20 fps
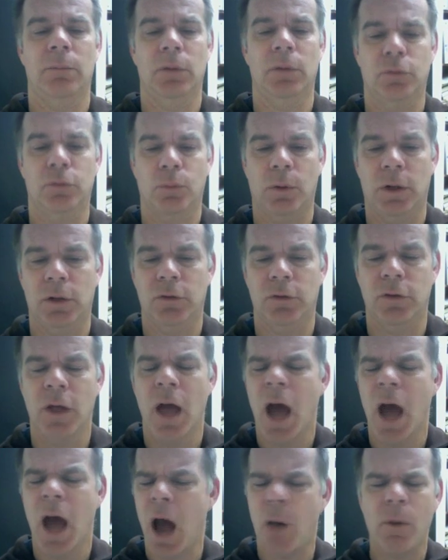this was.
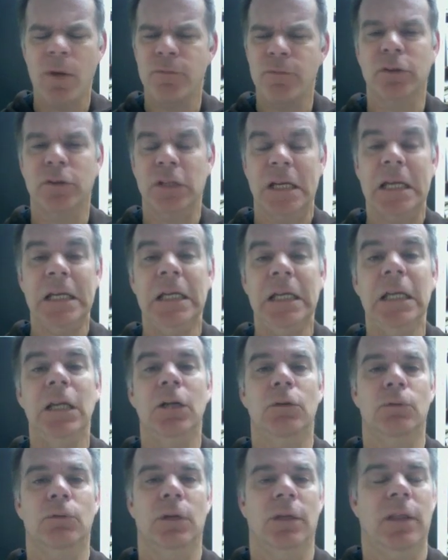How I felt
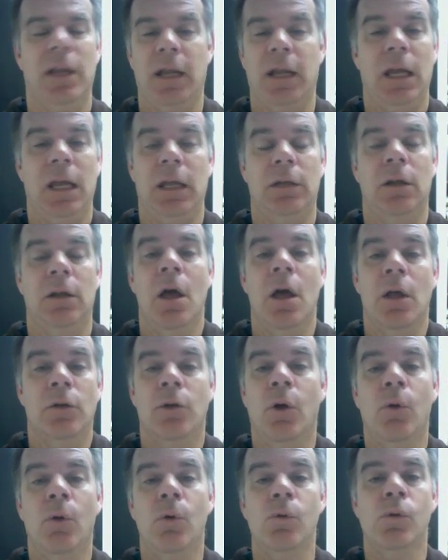angry that I had
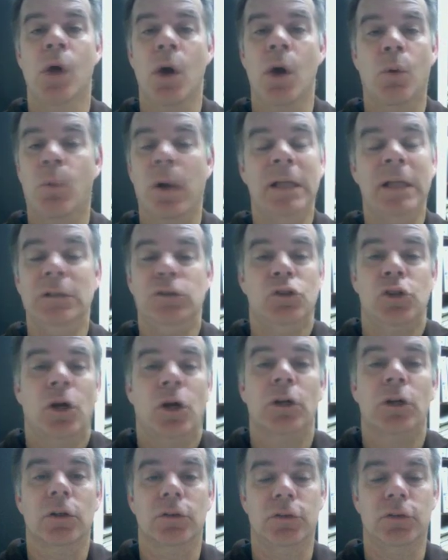no white
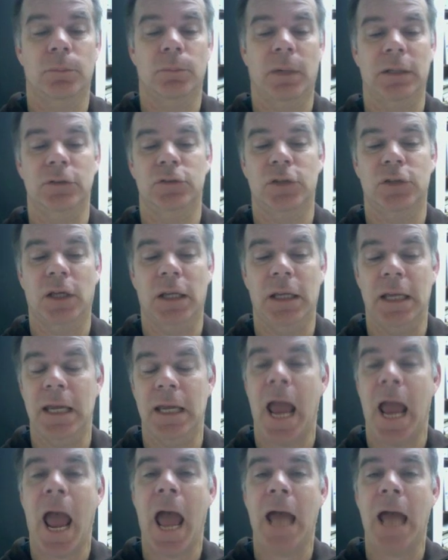sharks in my
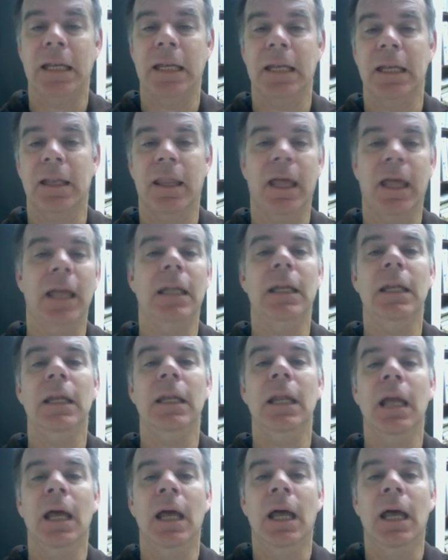psyche. And
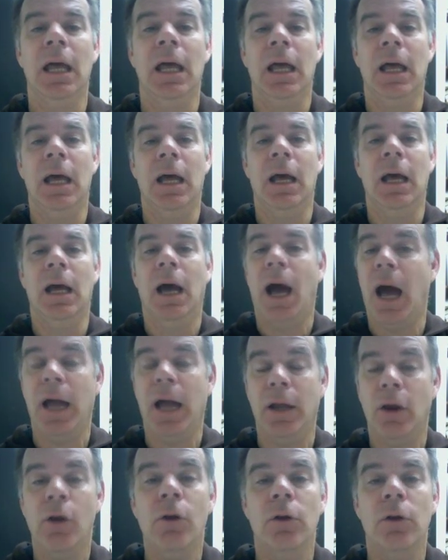then I
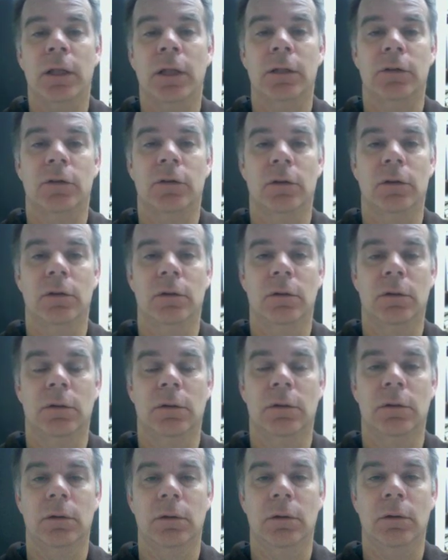heard
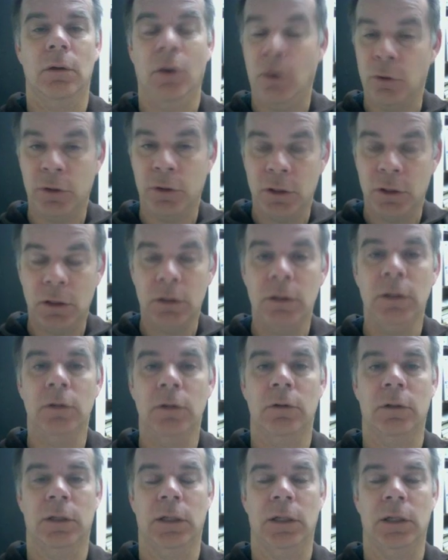it
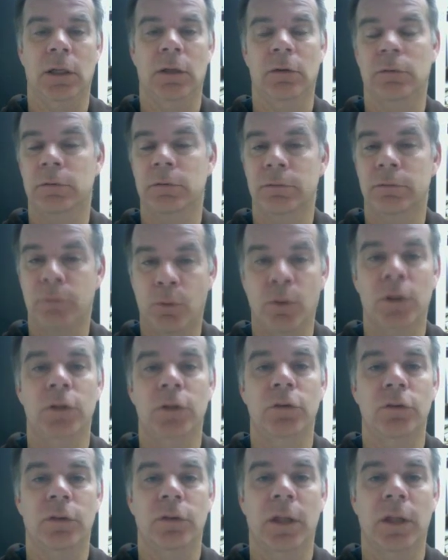clearly in a
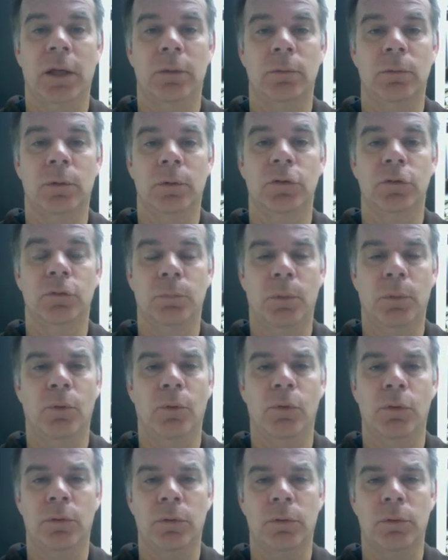voice that was
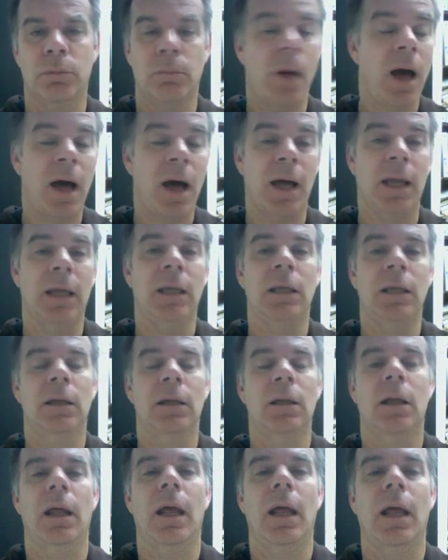both
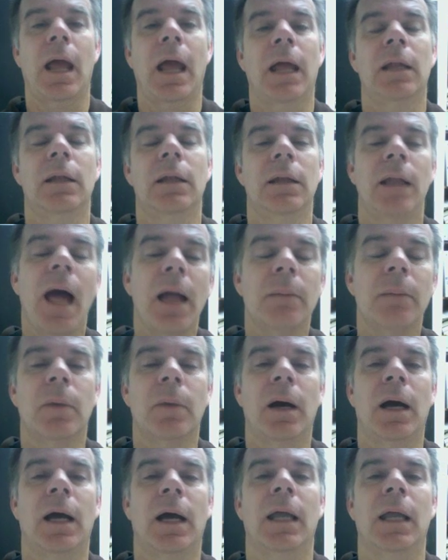mine and not
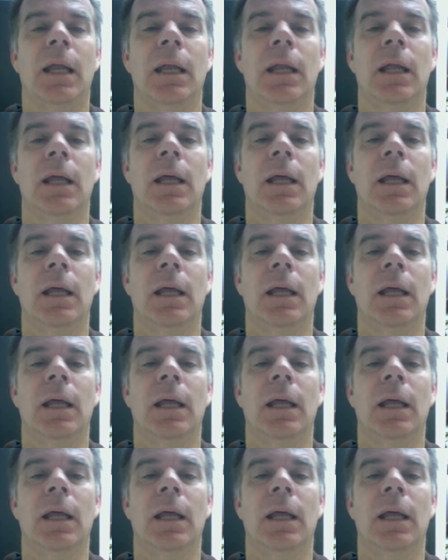mine.